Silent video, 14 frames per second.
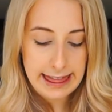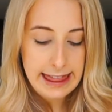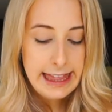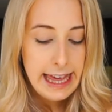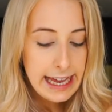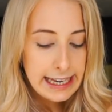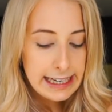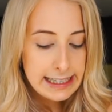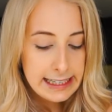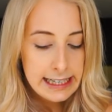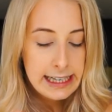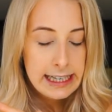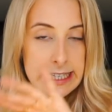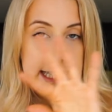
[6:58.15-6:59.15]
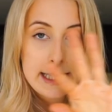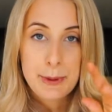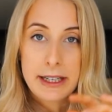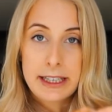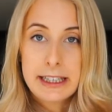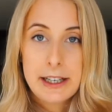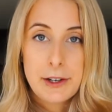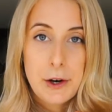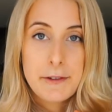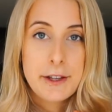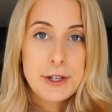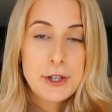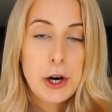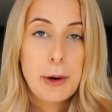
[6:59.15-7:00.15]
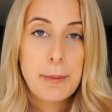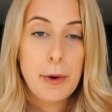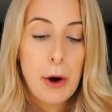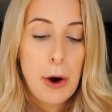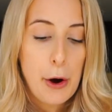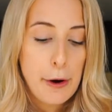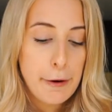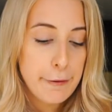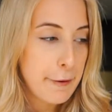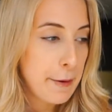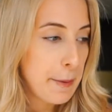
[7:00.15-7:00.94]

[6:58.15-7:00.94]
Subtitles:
then sprinkle it over the top of